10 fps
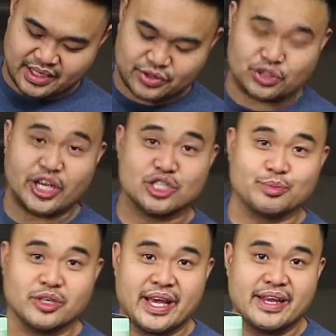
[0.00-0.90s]
an
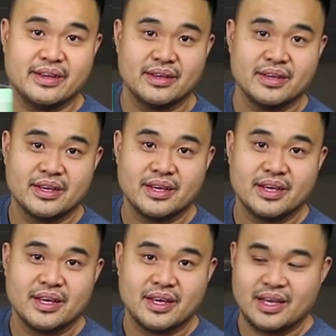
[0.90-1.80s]
interchangeable head.
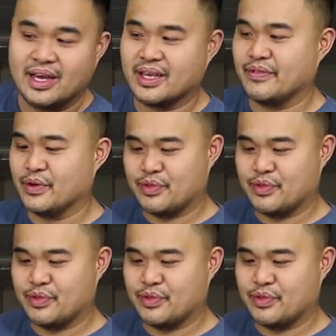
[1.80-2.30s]
I'll give